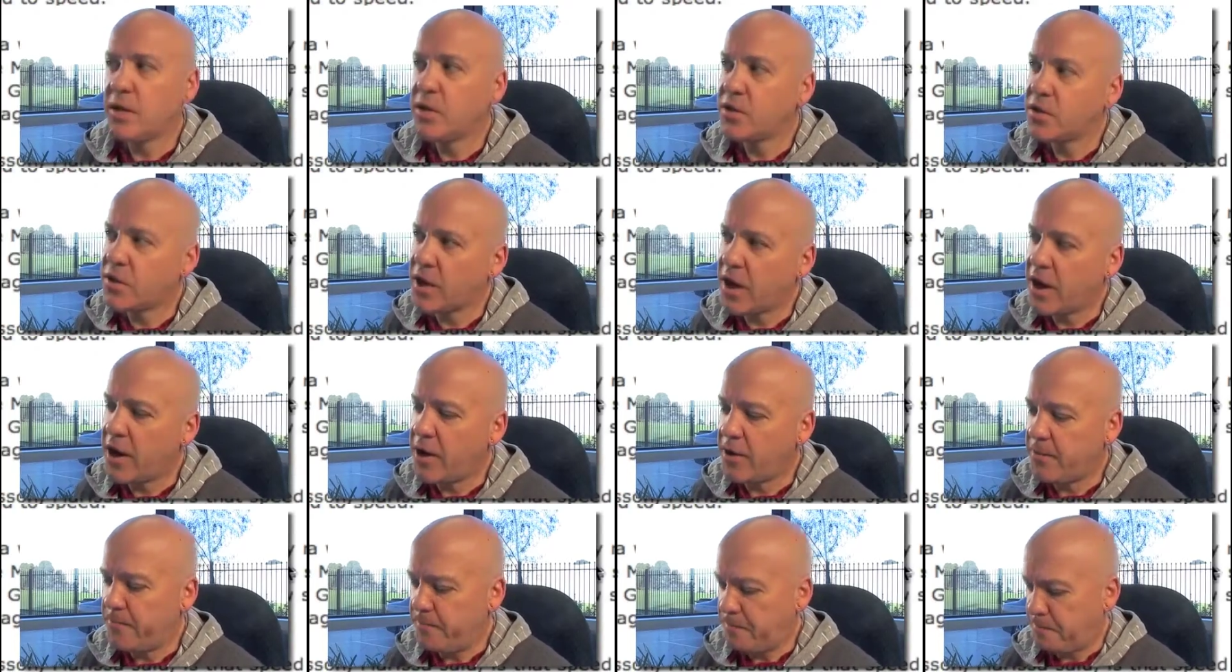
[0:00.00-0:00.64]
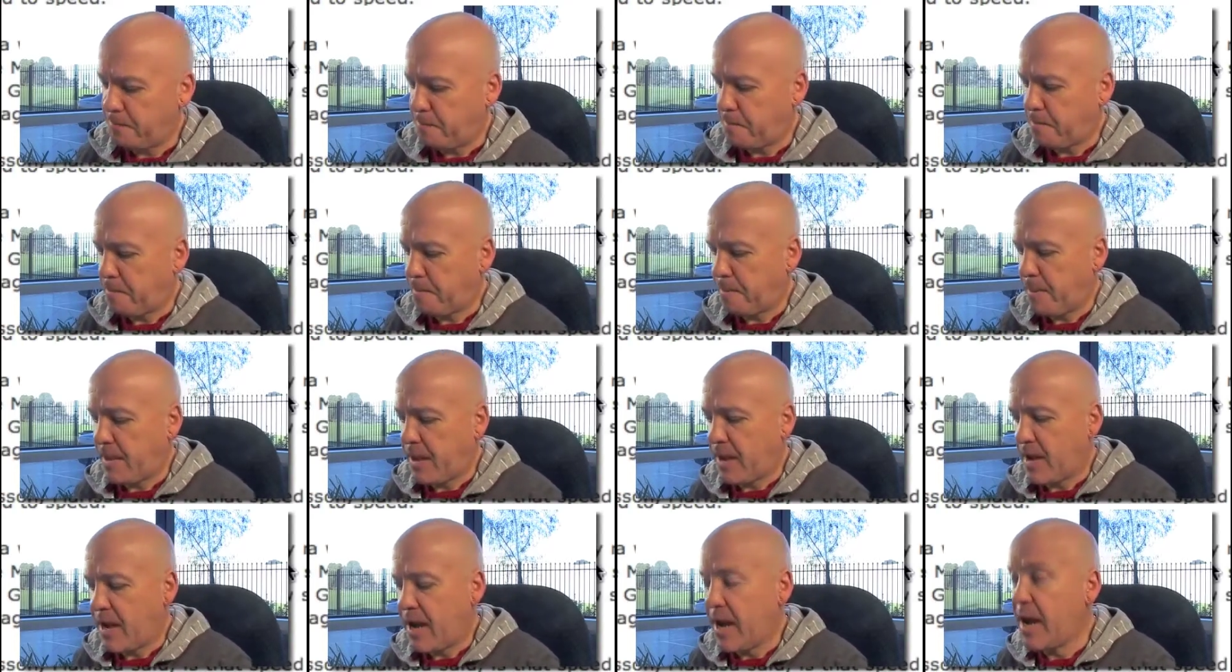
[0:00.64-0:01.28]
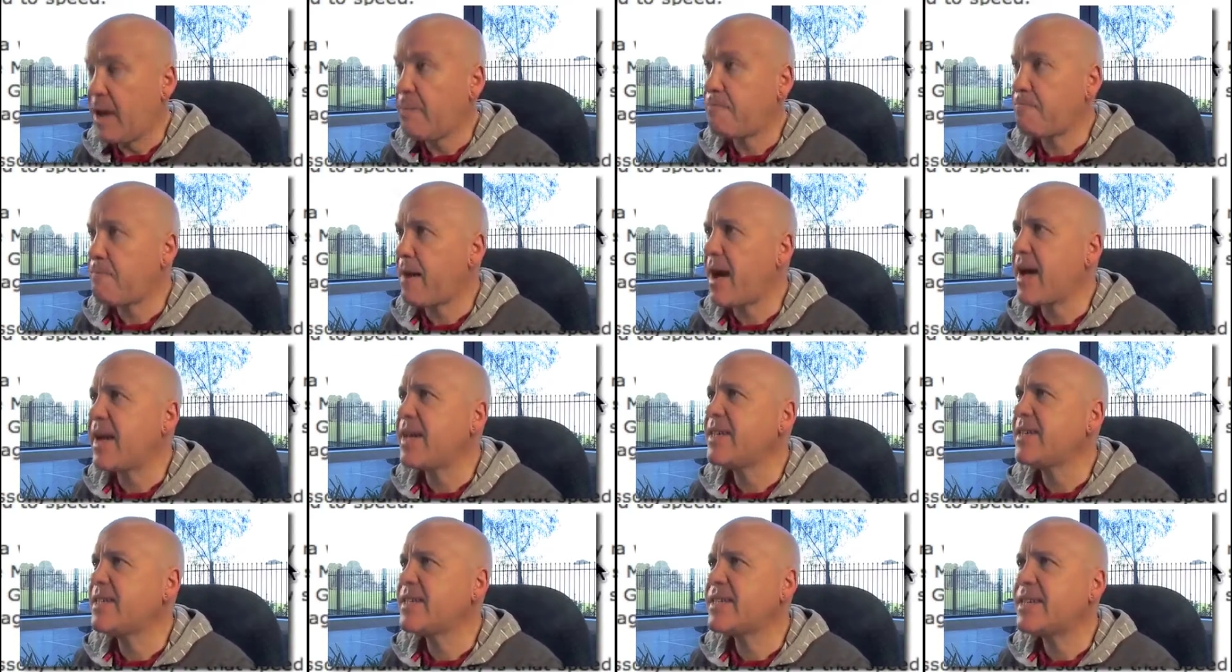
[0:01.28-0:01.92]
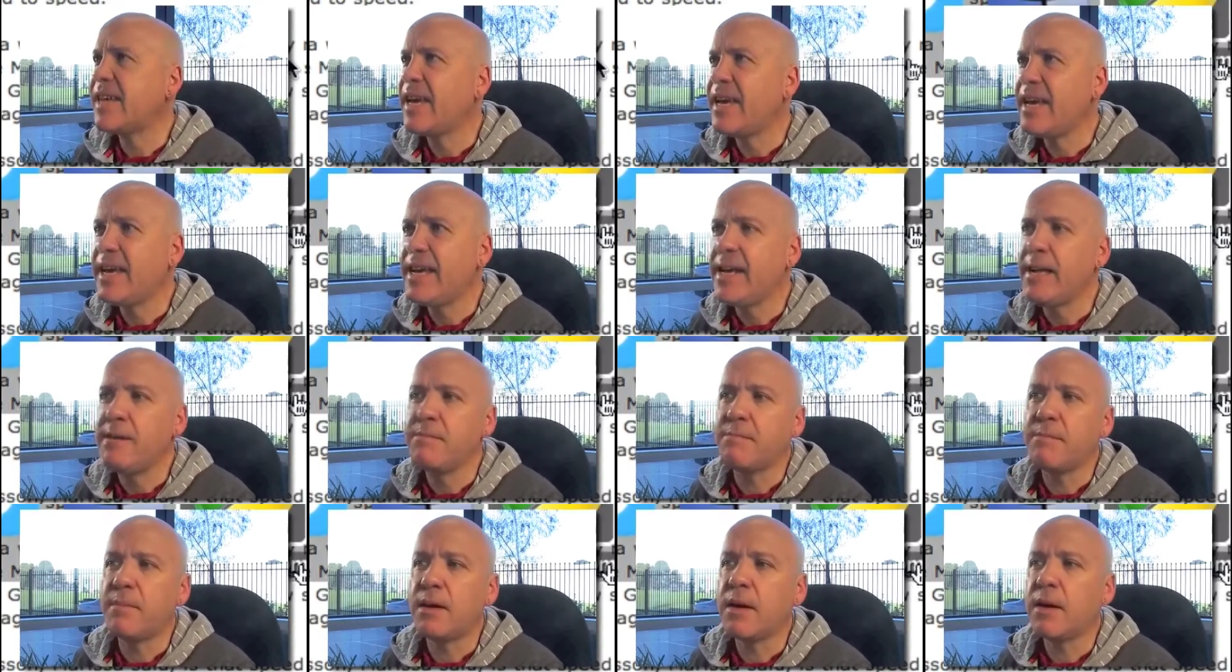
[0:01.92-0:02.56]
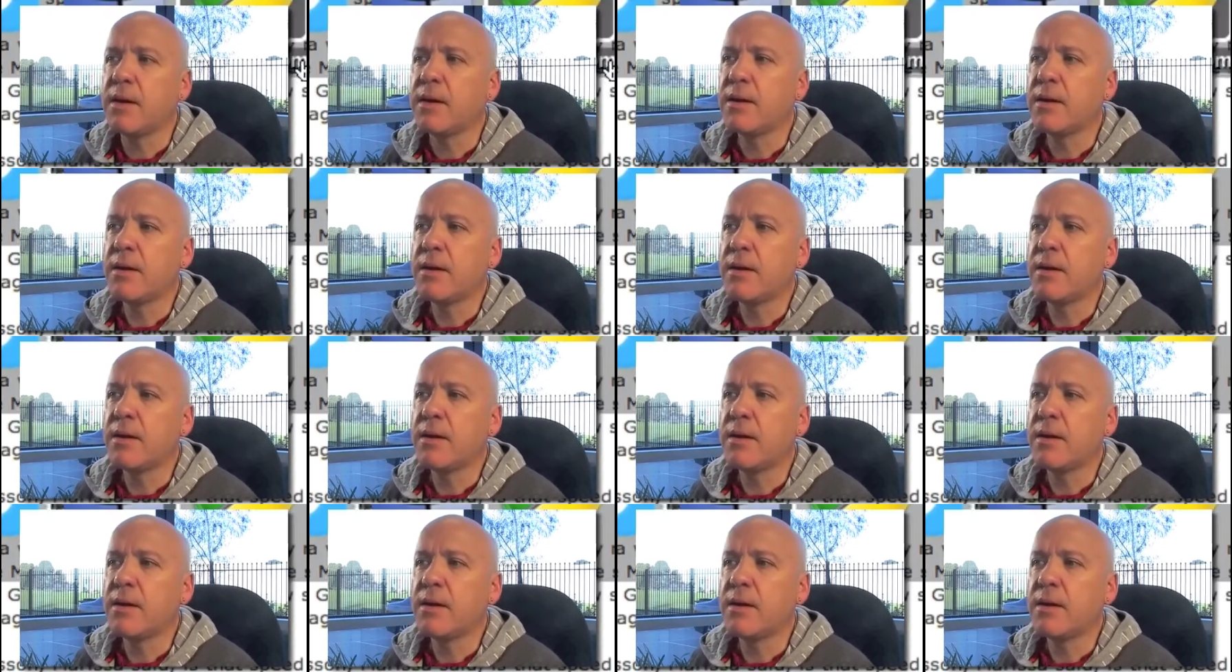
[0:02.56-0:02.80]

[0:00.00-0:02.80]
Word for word: So it may seem